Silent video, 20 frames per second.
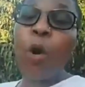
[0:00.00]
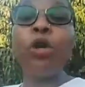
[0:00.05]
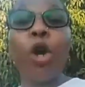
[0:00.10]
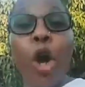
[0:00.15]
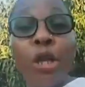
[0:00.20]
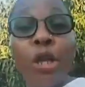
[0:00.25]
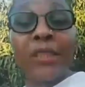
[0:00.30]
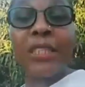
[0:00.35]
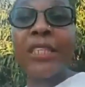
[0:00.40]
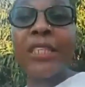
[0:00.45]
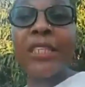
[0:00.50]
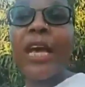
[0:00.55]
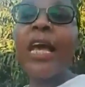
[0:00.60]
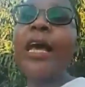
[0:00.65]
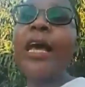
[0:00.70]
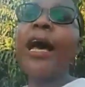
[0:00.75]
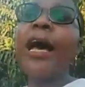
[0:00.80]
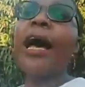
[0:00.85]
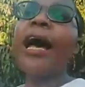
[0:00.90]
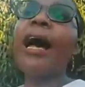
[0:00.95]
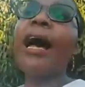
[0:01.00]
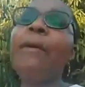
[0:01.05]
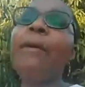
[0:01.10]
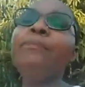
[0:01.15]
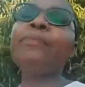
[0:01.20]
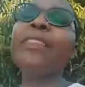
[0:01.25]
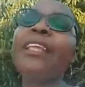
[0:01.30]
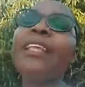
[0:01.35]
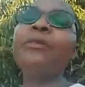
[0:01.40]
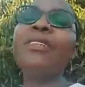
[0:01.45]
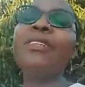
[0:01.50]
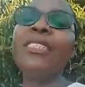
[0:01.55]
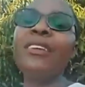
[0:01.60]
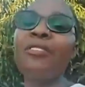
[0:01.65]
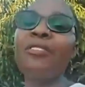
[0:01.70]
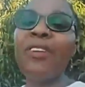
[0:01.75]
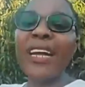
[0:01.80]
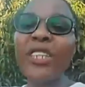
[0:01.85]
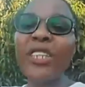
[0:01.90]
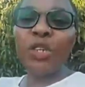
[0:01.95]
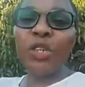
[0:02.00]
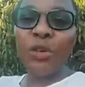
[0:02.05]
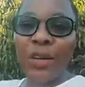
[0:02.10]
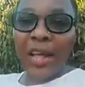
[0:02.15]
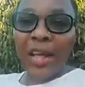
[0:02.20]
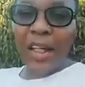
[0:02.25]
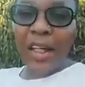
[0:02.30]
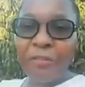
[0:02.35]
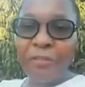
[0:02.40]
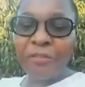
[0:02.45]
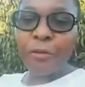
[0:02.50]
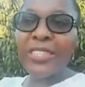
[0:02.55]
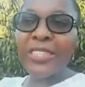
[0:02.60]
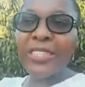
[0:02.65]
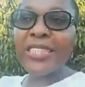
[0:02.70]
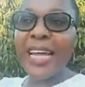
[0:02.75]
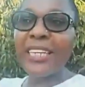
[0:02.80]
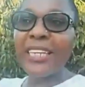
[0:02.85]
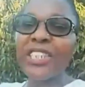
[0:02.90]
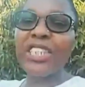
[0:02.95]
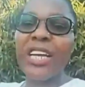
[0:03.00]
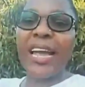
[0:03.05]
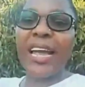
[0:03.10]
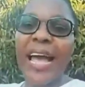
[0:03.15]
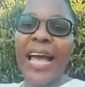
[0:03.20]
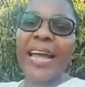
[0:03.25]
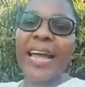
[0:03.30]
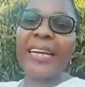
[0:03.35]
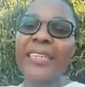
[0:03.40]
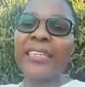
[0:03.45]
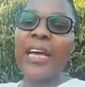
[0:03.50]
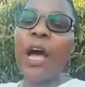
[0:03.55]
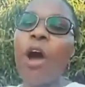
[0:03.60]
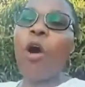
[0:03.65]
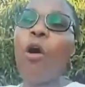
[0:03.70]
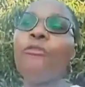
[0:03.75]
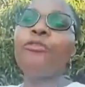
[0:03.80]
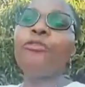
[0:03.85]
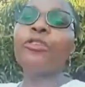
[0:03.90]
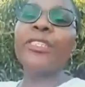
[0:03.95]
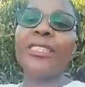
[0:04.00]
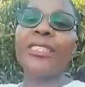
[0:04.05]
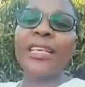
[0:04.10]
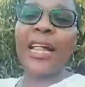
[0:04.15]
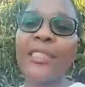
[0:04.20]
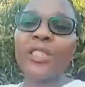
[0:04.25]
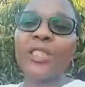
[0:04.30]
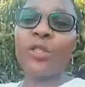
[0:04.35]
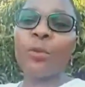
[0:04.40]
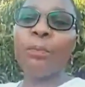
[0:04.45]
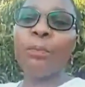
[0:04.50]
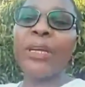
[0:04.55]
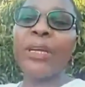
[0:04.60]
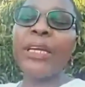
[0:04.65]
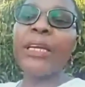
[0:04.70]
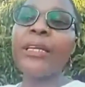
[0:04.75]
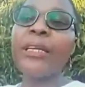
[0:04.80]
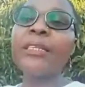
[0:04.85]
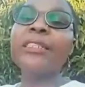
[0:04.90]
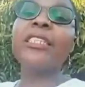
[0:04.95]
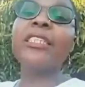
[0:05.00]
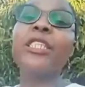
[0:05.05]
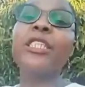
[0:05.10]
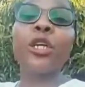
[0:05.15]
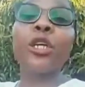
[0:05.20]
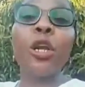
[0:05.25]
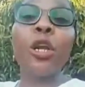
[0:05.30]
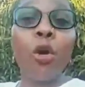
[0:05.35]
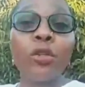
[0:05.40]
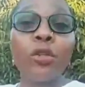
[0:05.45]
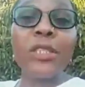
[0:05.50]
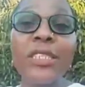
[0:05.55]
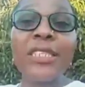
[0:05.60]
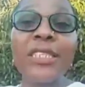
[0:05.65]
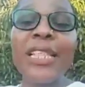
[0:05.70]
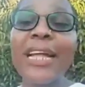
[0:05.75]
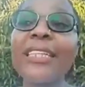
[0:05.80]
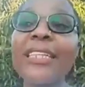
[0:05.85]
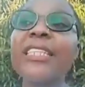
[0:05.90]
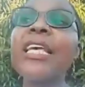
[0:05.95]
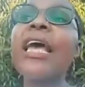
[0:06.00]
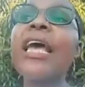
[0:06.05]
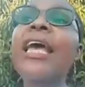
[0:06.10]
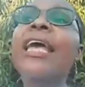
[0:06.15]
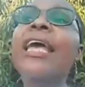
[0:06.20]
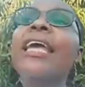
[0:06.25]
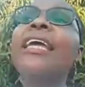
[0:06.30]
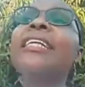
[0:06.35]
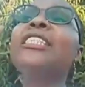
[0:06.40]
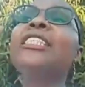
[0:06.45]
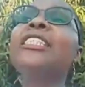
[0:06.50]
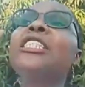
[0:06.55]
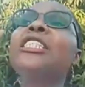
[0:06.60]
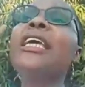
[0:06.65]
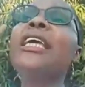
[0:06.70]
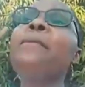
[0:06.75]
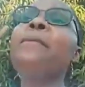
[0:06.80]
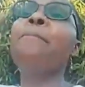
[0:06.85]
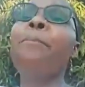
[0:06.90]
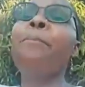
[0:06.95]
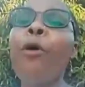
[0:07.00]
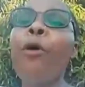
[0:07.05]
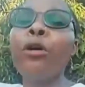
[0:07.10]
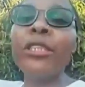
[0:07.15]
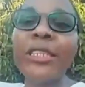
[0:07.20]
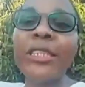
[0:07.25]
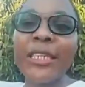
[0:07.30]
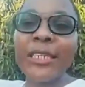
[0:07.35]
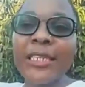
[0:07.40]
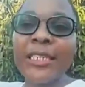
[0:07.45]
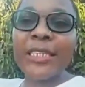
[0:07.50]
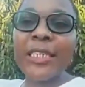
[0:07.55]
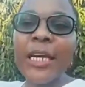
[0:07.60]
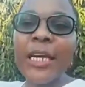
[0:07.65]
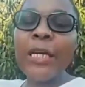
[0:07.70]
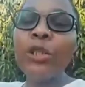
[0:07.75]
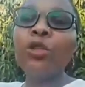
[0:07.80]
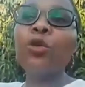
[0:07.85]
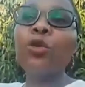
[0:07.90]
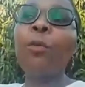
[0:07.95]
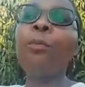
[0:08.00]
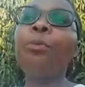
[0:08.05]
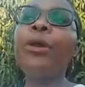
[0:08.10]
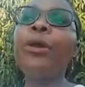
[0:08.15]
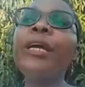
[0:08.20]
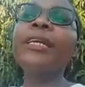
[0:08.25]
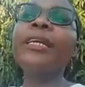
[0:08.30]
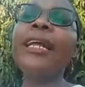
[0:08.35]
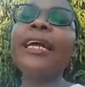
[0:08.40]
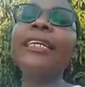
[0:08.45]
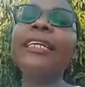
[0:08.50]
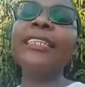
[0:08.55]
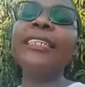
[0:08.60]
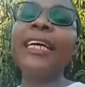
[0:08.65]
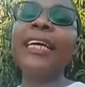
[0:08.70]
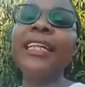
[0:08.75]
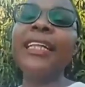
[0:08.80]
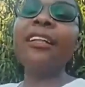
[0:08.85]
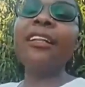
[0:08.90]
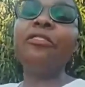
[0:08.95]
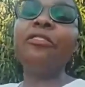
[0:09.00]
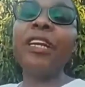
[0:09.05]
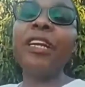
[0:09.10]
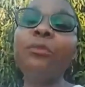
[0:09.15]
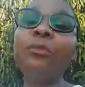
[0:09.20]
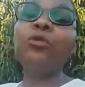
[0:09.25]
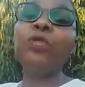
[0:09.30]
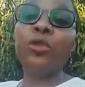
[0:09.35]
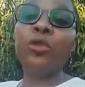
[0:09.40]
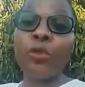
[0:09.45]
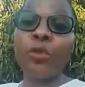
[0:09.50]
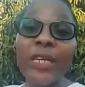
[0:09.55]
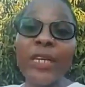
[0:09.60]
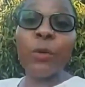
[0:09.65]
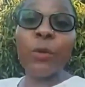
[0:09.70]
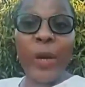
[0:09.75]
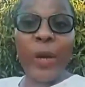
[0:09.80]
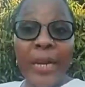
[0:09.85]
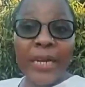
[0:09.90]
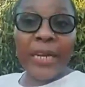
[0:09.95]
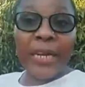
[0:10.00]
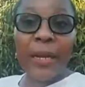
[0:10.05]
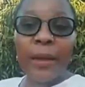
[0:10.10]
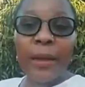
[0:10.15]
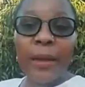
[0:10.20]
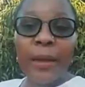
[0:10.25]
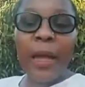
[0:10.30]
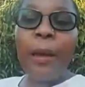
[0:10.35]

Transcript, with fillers: or not. Um, there is a rationale for such kind of results to be disclosed. Is that it's important to bring the idea that Frelimo is really winning.